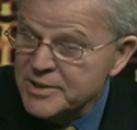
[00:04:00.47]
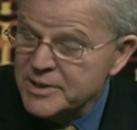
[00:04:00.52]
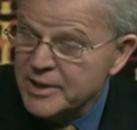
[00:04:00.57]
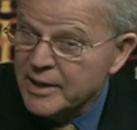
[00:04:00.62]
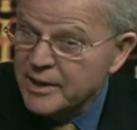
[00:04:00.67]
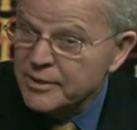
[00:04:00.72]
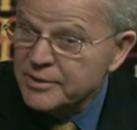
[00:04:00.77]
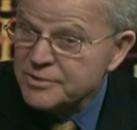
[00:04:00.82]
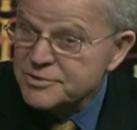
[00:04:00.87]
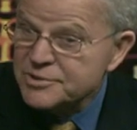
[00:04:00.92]

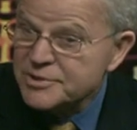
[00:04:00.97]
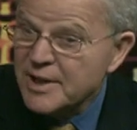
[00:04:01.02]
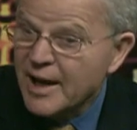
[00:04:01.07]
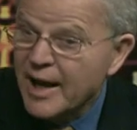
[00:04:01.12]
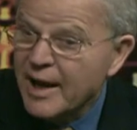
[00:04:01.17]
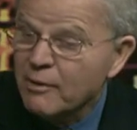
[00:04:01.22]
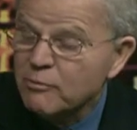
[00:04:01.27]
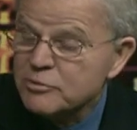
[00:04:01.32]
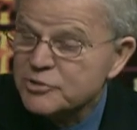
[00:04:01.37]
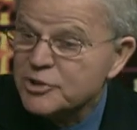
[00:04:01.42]
years,
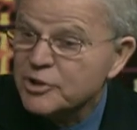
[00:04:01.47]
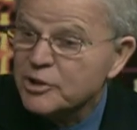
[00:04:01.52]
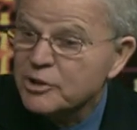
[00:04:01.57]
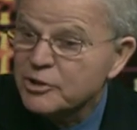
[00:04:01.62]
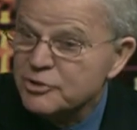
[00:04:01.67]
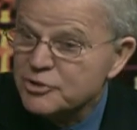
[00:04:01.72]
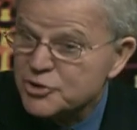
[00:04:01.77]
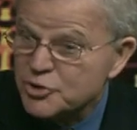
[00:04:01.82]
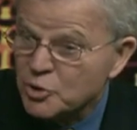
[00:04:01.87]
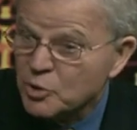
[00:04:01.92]
I was a
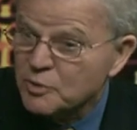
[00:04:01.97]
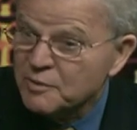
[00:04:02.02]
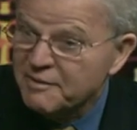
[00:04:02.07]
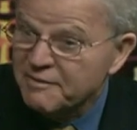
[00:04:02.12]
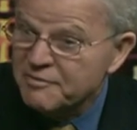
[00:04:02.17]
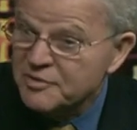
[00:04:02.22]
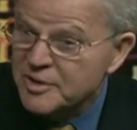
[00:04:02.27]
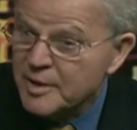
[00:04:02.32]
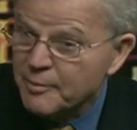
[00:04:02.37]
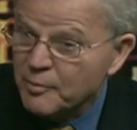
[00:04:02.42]

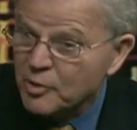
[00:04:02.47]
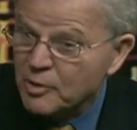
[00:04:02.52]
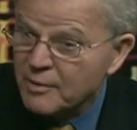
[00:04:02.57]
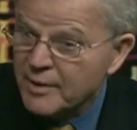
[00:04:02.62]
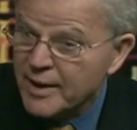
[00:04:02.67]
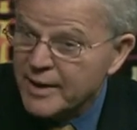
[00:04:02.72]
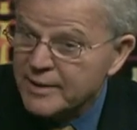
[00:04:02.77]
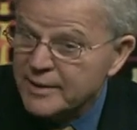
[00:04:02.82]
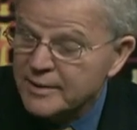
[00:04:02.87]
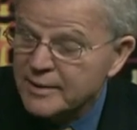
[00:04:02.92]
conservative Democrat.
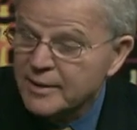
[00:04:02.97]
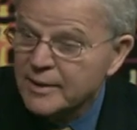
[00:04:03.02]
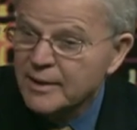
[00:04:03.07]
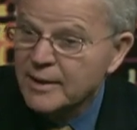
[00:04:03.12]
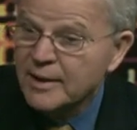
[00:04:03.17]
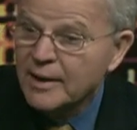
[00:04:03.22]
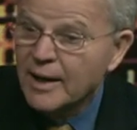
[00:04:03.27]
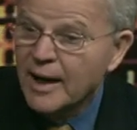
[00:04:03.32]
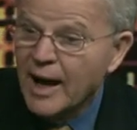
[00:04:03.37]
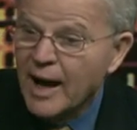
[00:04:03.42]

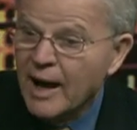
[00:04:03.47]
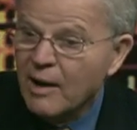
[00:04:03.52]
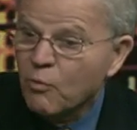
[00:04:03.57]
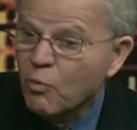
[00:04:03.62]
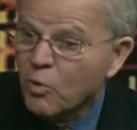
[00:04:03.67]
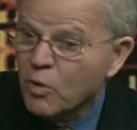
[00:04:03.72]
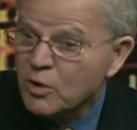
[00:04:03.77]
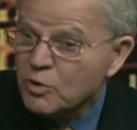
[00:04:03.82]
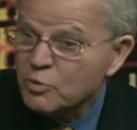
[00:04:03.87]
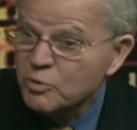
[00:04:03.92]
I
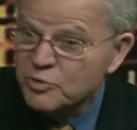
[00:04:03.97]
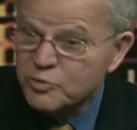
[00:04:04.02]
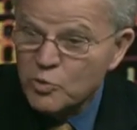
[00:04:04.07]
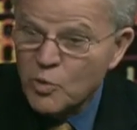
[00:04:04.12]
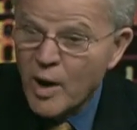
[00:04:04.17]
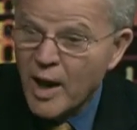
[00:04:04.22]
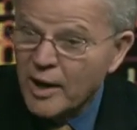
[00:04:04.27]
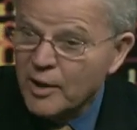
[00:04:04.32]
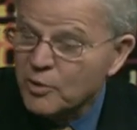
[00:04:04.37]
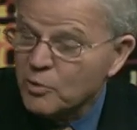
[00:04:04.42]
worked with
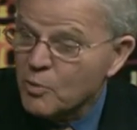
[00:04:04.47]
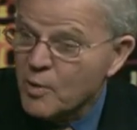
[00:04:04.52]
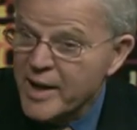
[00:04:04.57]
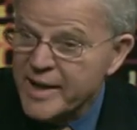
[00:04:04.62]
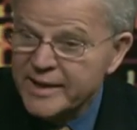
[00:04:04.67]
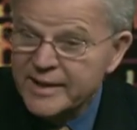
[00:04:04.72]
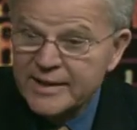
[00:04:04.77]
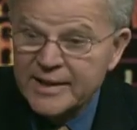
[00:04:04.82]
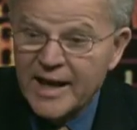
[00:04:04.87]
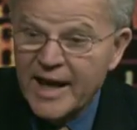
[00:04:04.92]
Ronald
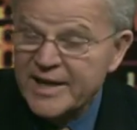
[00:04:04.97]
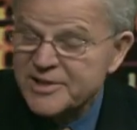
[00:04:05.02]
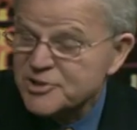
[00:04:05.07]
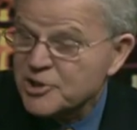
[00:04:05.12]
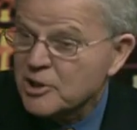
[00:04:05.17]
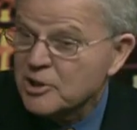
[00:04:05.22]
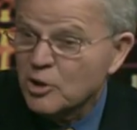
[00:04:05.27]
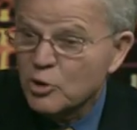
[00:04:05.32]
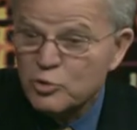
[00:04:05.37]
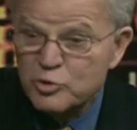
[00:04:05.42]
Reagan as
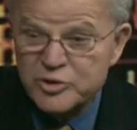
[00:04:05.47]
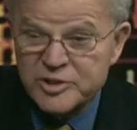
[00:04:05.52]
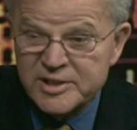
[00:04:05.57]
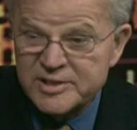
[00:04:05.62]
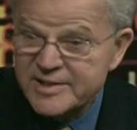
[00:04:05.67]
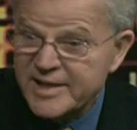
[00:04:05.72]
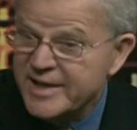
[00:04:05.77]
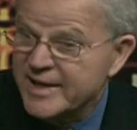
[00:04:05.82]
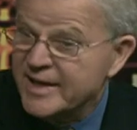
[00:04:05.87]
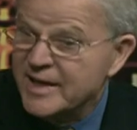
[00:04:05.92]
close
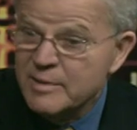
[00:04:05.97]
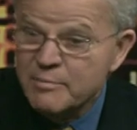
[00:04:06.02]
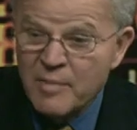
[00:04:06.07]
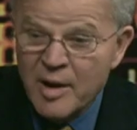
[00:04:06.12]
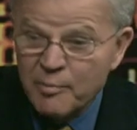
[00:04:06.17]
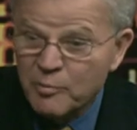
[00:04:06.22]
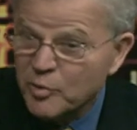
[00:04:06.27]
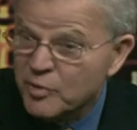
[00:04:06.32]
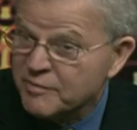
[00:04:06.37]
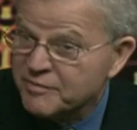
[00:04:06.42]
as any
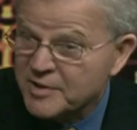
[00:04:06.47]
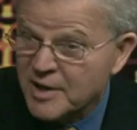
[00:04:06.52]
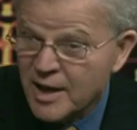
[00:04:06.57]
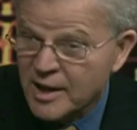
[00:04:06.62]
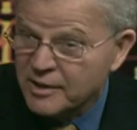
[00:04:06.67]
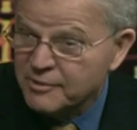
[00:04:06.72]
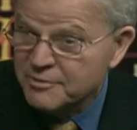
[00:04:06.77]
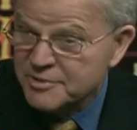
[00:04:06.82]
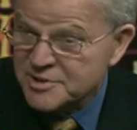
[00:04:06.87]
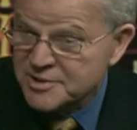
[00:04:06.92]
member of
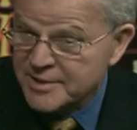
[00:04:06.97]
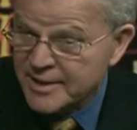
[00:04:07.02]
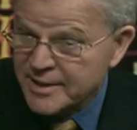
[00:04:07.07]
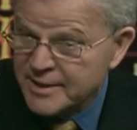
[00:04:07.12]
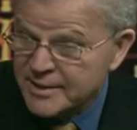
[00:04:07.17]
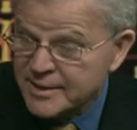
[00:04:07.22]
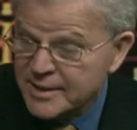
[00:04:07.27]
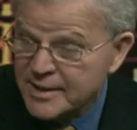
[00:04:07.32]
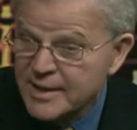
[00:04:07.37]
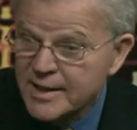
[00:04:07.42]
Congress did,
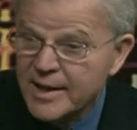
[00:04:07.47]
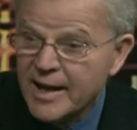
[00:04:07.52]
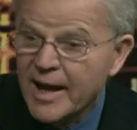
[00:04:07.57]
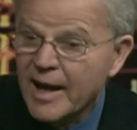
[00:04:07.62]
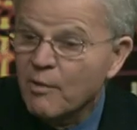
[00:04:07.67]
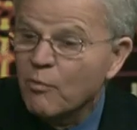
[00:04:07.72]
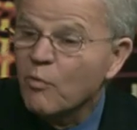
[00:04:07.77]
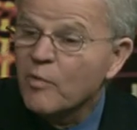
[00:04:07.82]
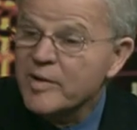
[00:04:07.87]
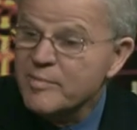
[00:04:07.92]

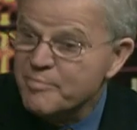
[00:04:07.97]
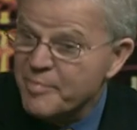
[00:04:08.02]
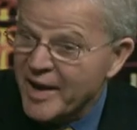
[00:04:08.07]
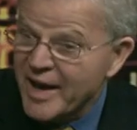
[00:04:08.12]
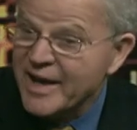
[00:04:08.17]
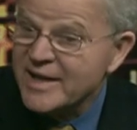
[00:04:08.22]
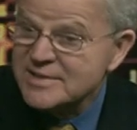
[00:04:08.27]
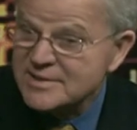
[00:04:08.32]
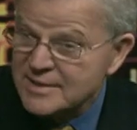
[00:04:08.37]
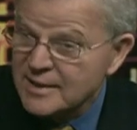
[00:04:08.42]
and we
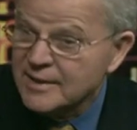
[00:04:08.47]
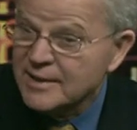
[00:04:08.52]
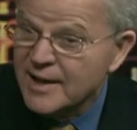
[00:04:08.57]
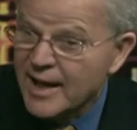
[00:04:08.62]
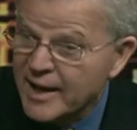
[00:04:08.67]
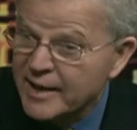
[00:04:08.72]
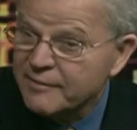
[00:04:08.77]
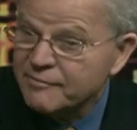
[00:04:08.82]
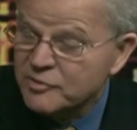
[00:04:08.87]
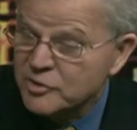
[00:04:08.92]
passed a
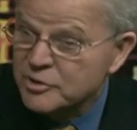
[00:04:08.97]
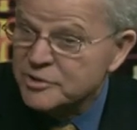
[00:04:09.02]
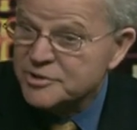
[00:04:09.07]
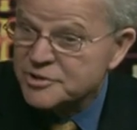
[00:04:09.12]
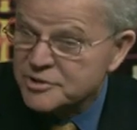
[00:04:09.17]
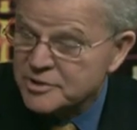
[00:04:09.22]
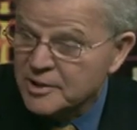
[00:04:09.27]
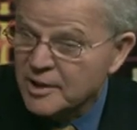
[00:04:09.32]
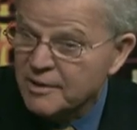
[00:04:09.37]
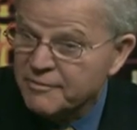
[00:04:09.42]
lot of good
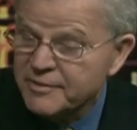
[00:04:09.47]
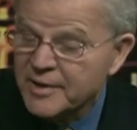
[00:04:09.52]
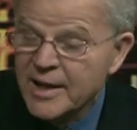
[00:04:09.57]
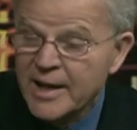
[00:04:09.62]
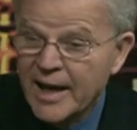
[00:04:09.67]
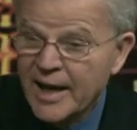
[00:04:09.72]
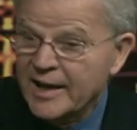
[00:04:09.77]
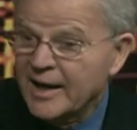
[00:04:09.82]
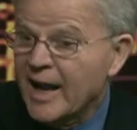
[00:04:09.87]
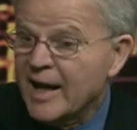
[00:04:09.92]
stuff.
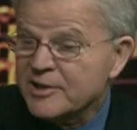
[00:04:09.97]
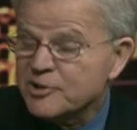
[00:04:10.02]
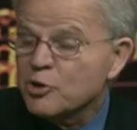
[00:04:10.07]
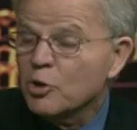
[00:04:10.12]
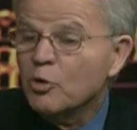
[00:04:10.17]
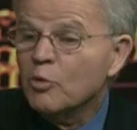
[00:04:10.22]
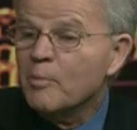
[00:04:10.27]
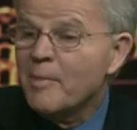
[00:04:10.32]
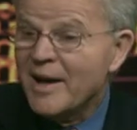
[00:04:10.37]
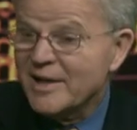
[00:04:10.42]
And I
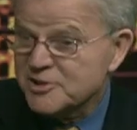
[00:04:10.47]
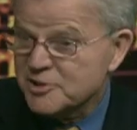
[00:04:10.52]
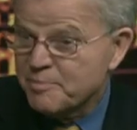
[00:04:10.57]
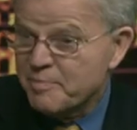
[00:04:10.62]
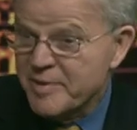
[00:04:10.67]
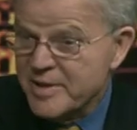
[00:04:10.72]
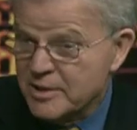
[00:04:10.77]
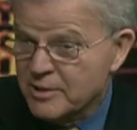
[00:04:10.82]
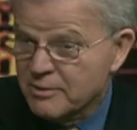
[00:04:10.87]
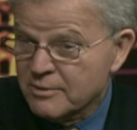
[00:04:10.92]
told my
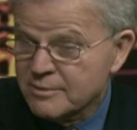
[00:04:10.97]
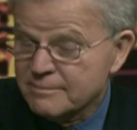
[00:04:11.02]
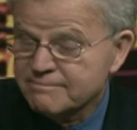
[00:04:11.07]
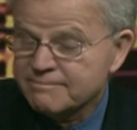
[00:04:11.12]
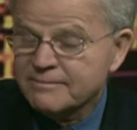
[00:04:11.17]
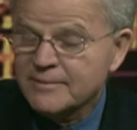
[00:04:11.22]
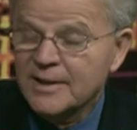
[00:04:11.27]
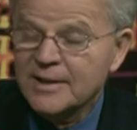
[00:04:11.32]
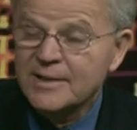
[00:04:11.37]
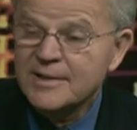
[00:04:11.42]
speaker,
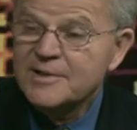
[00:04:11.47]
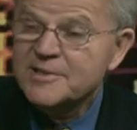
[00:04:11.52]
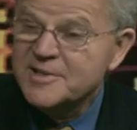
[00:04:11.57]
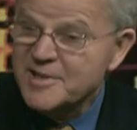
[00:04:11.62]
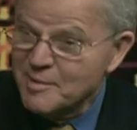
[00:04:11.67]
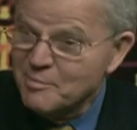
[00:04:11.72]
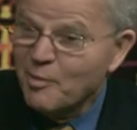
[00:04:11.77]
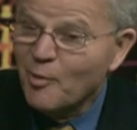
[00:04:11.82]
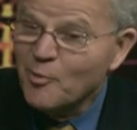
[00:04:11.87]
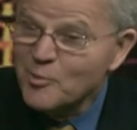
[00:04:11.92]

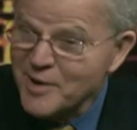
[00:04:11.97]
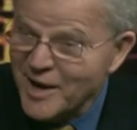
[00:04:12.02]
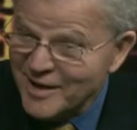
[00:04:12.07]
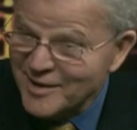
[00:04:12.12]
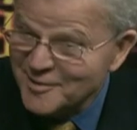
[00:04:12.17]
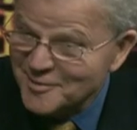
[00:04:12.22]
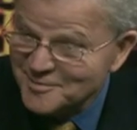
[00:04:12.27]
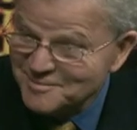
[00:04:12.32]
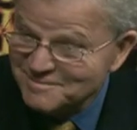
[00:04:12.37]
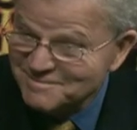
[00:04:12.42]
Tip
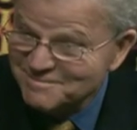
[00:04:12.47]
O'Neill,